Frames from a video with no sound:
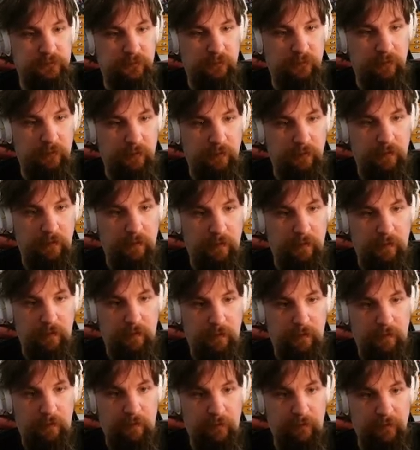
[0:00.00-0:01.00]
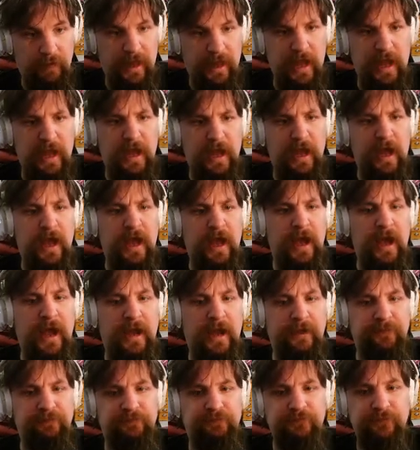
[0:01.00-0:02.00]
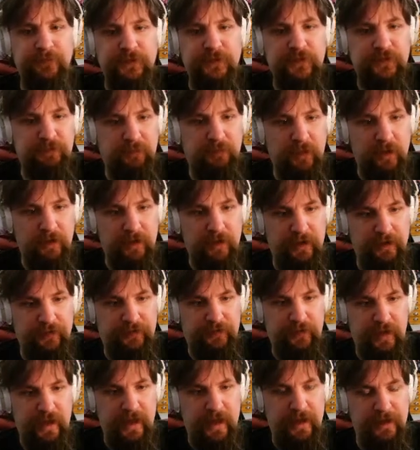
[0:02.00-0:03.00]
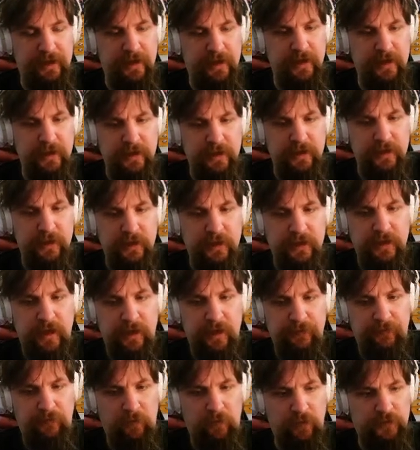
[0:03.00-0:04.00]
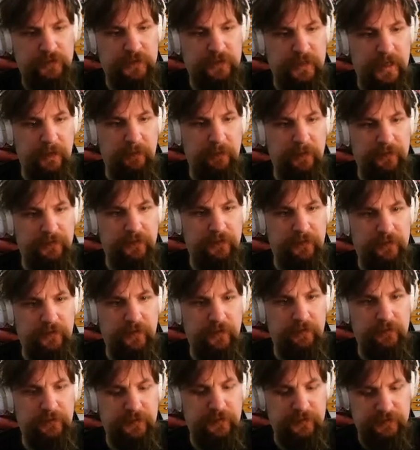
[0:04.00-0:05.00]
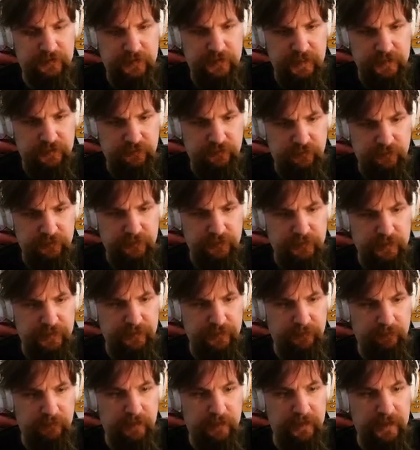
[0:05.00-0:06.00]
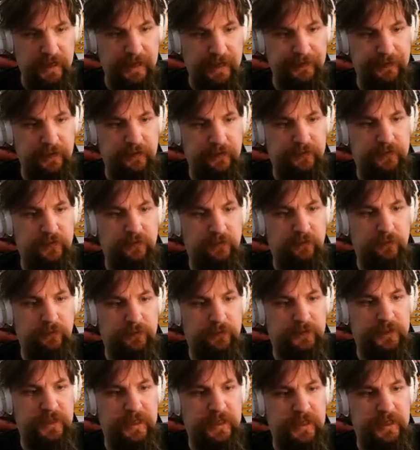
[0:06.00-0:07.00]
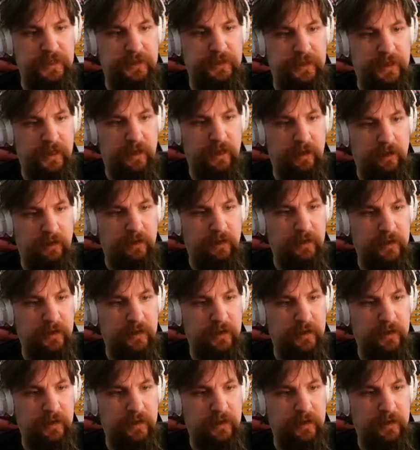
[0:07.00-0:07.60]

Whoa. Ah! I exploded his head. Unfortunately, I wasn't so successful with the other one. And there's an old key there